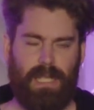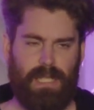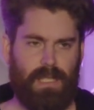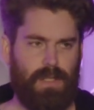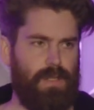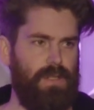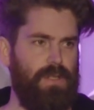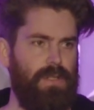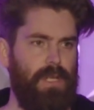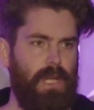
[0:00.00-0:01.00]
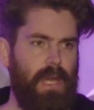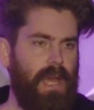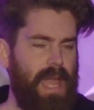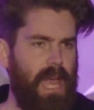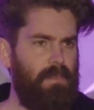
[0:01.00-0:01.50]
listen to
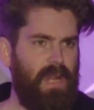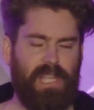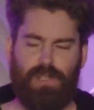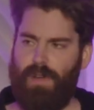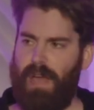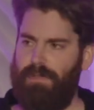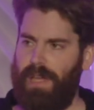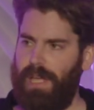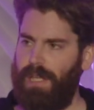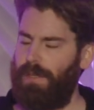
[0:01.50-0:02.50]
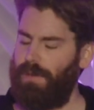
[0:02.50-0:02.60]
airplane traffic,